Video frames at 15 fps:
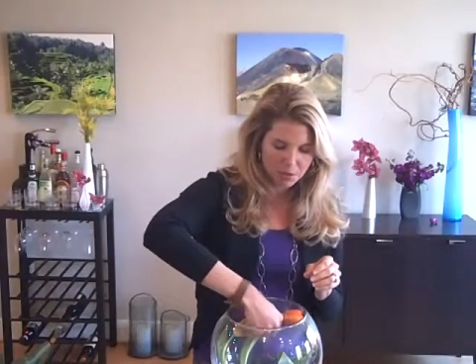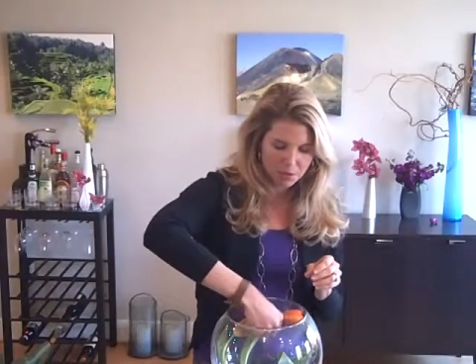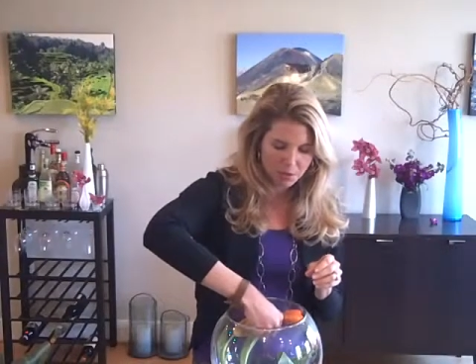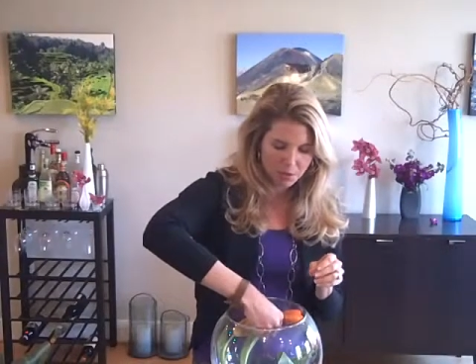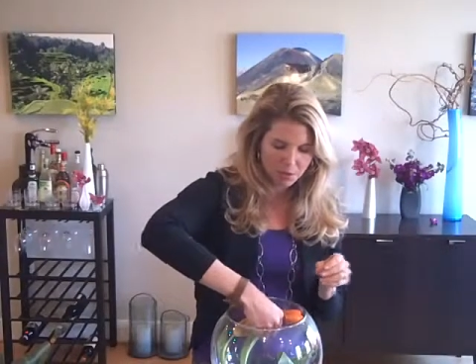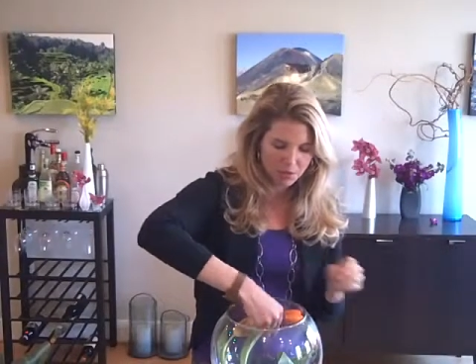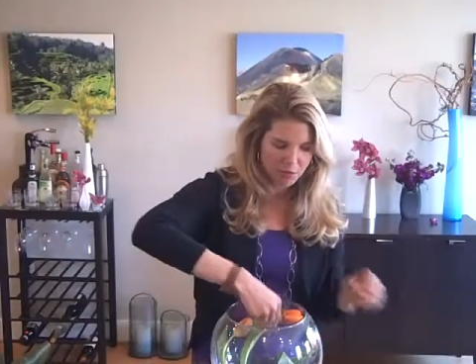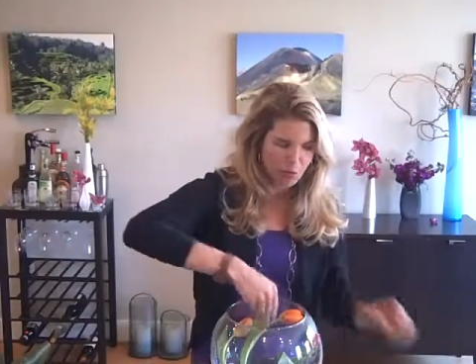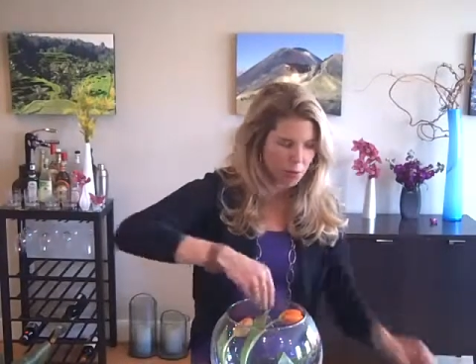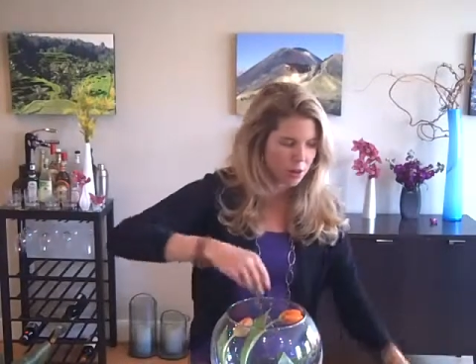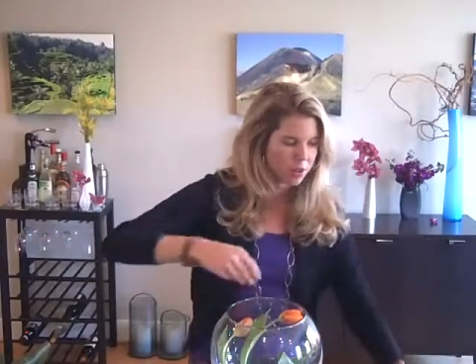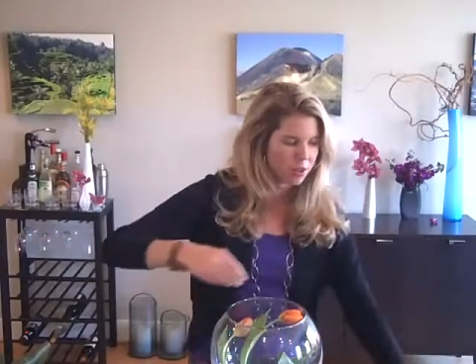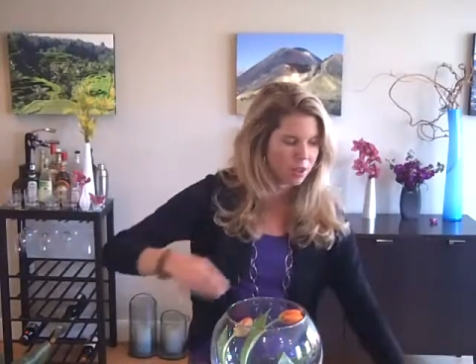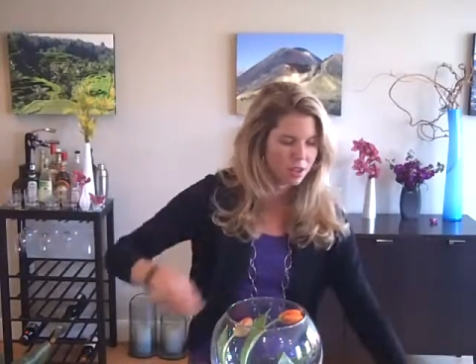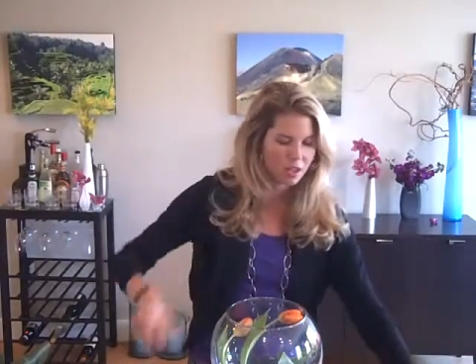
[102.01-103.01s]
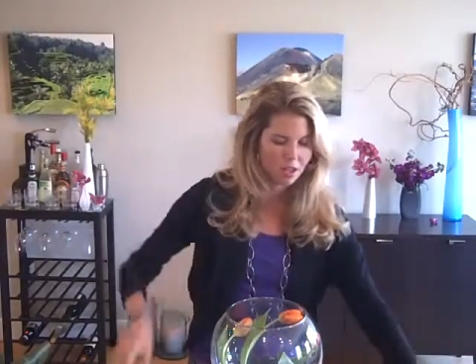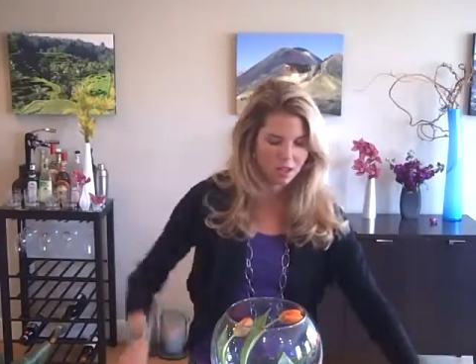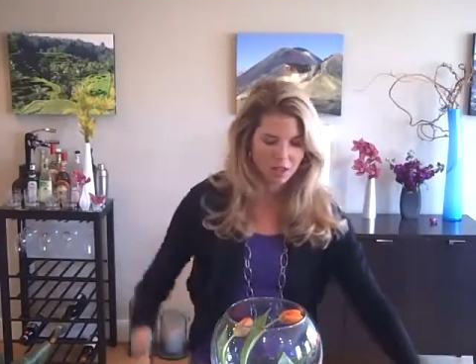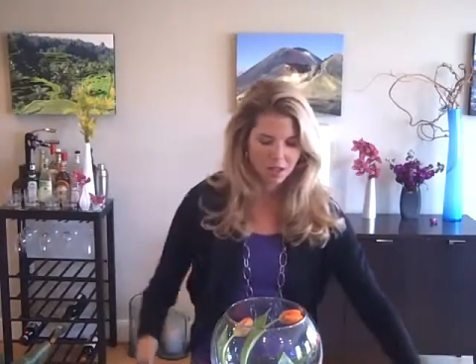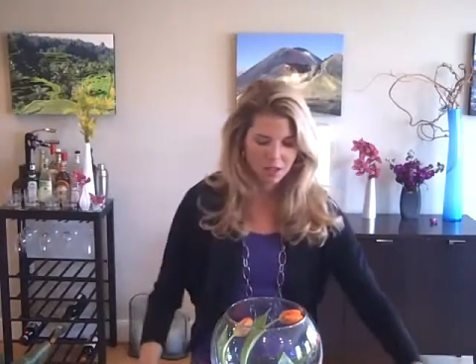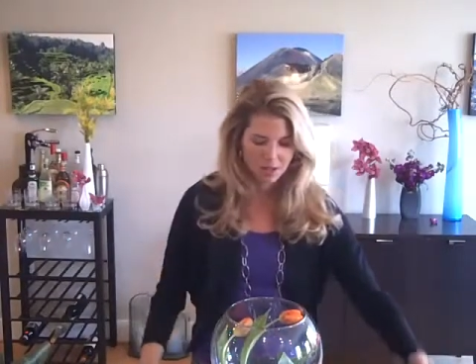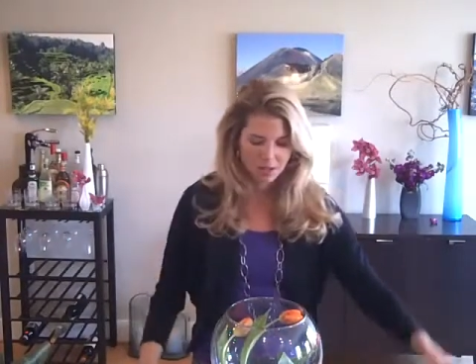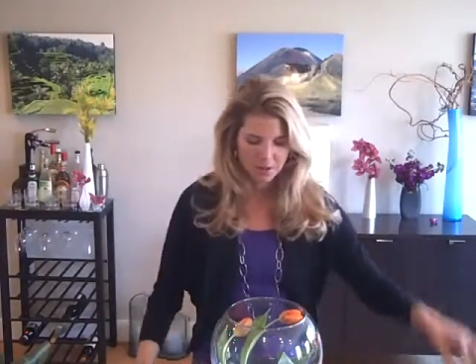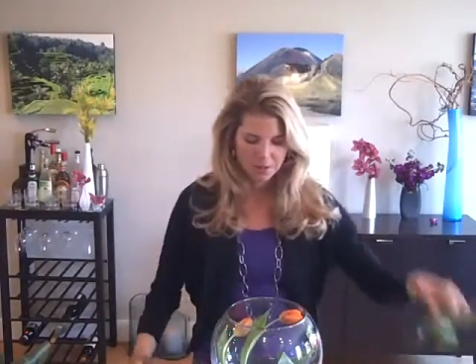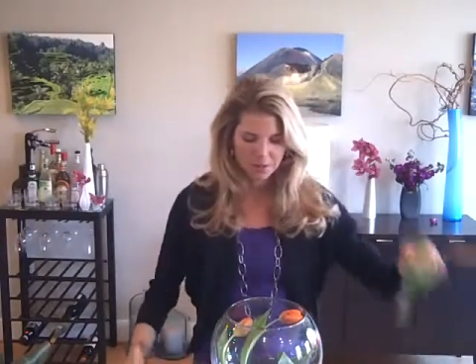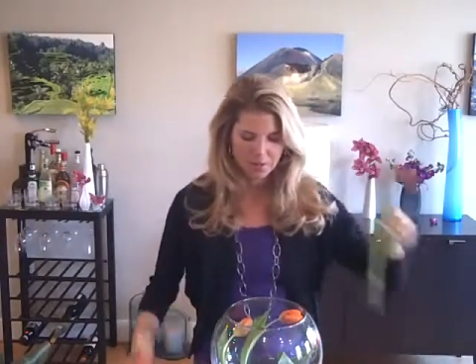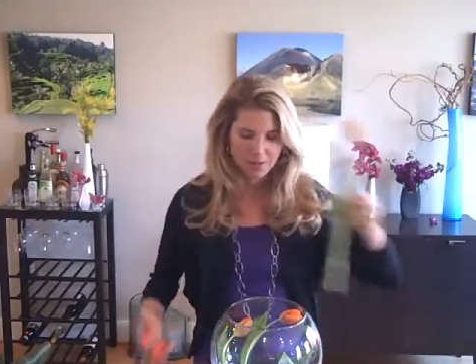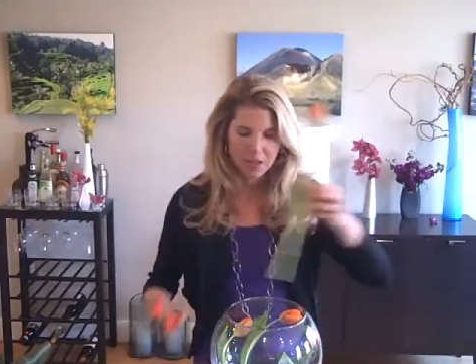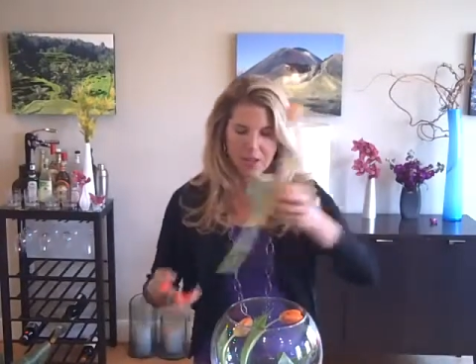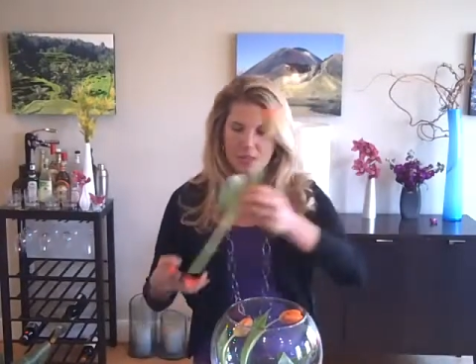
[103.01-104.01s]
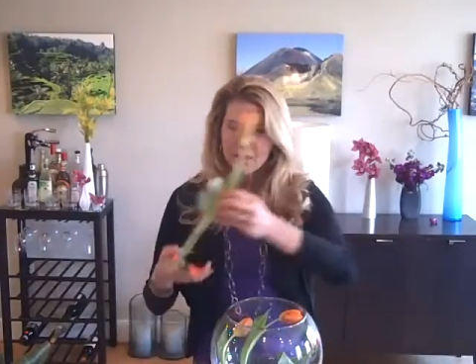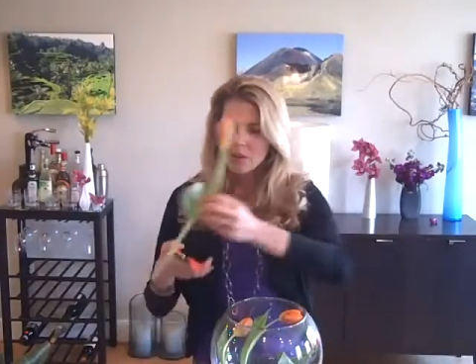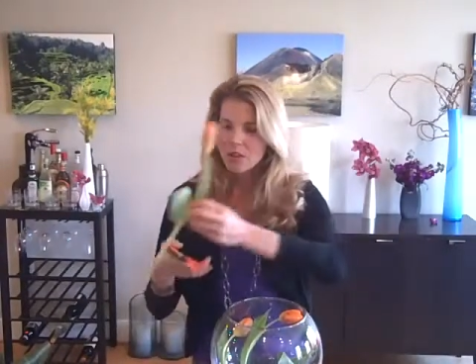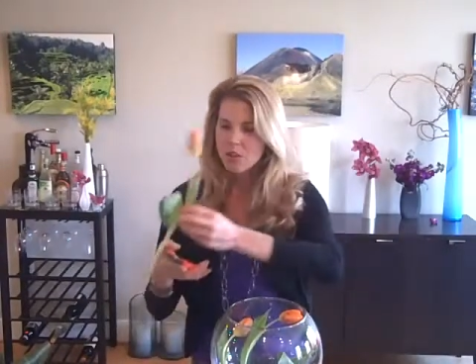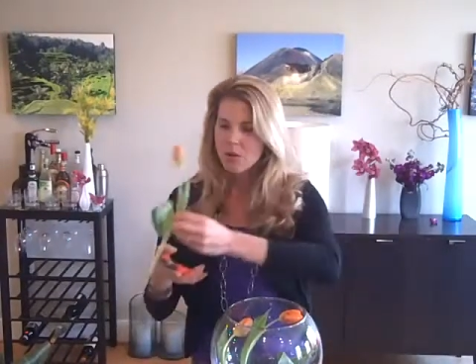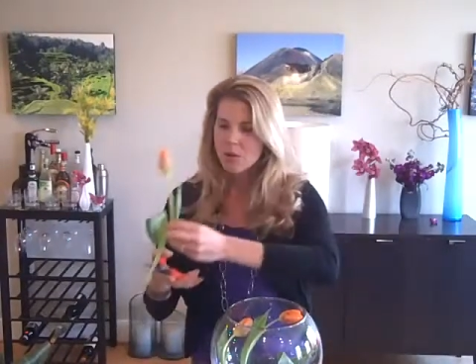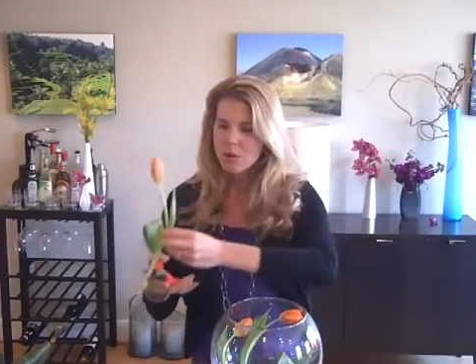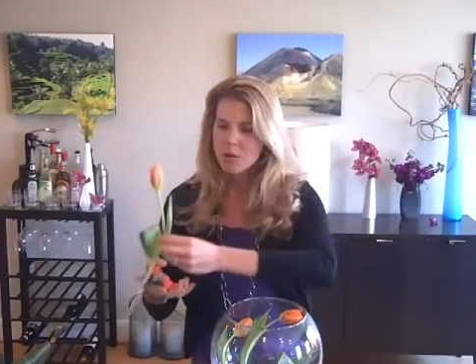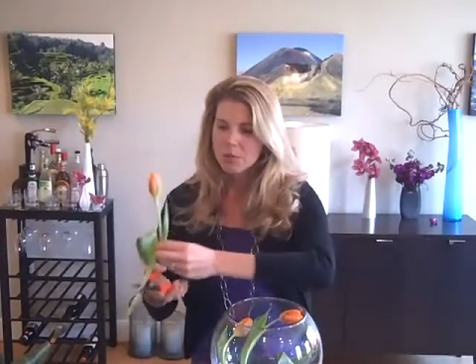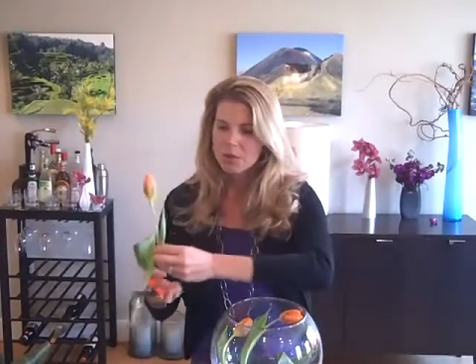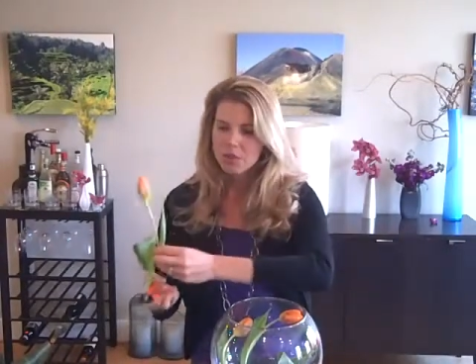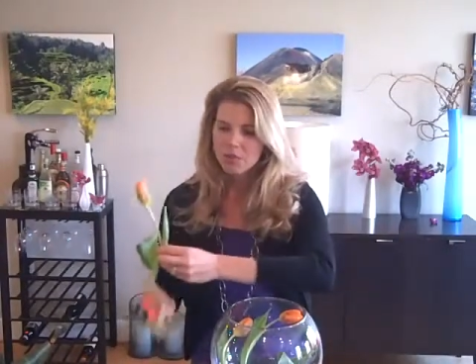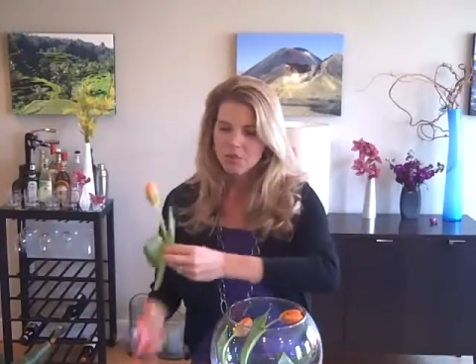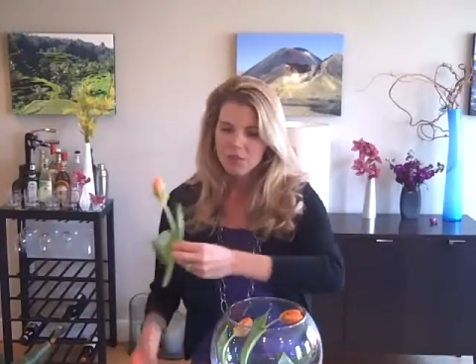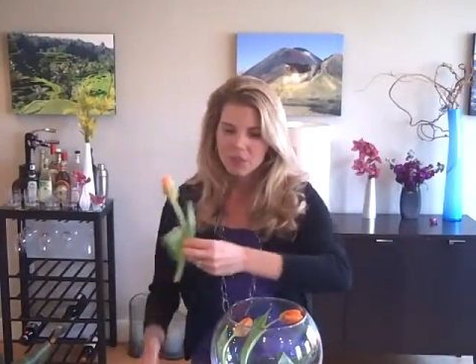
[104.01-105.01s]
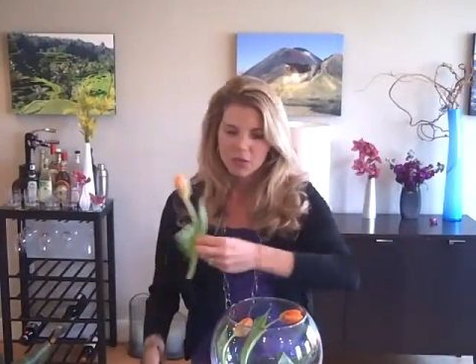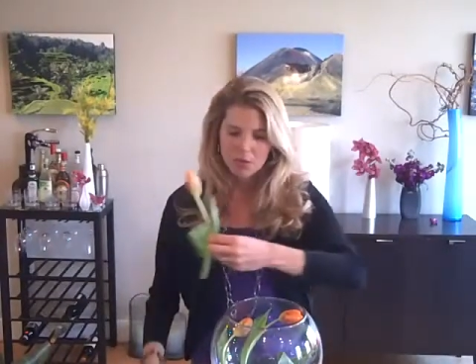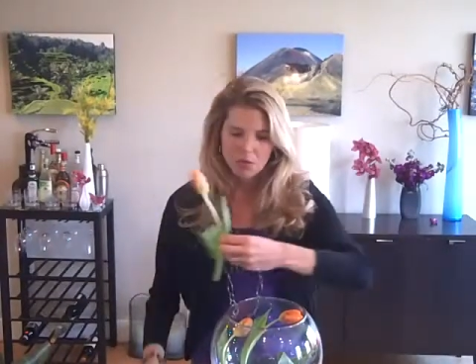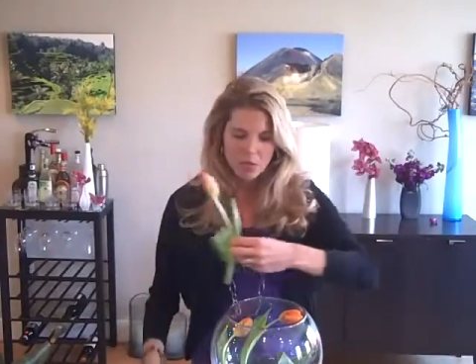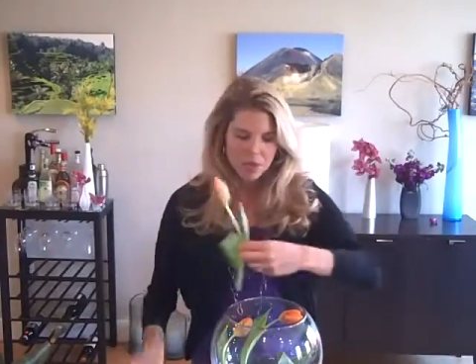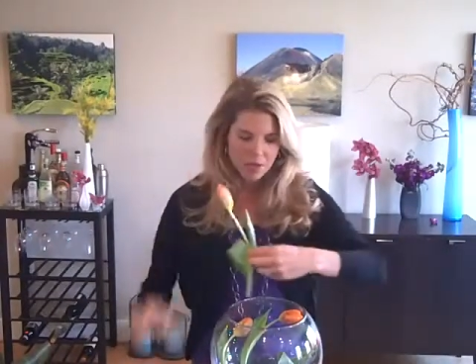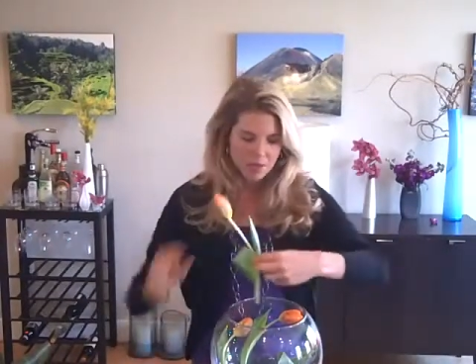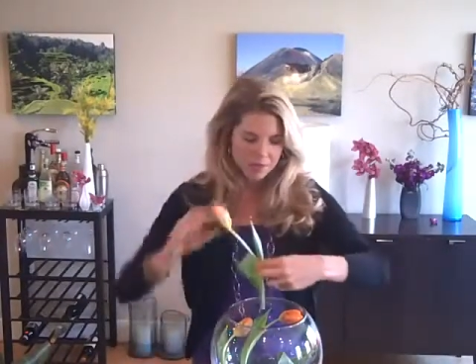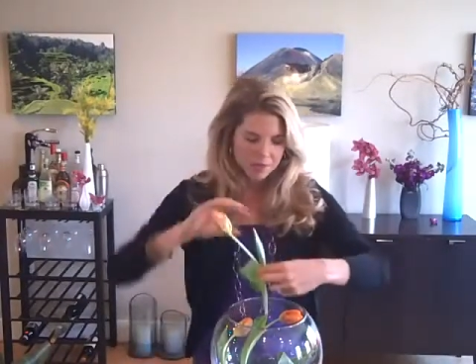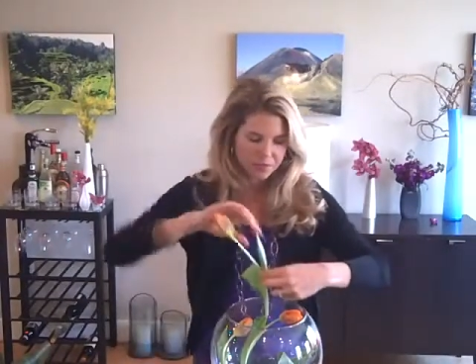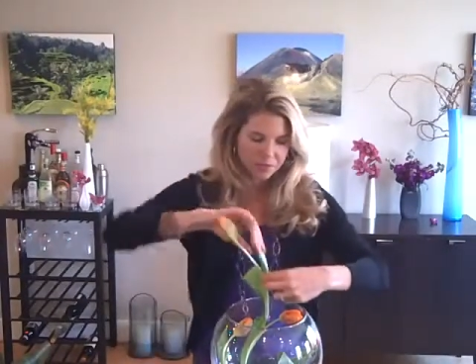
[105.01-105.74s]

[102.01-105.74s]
Here's my 4th. And then I'll go in with the 5th one.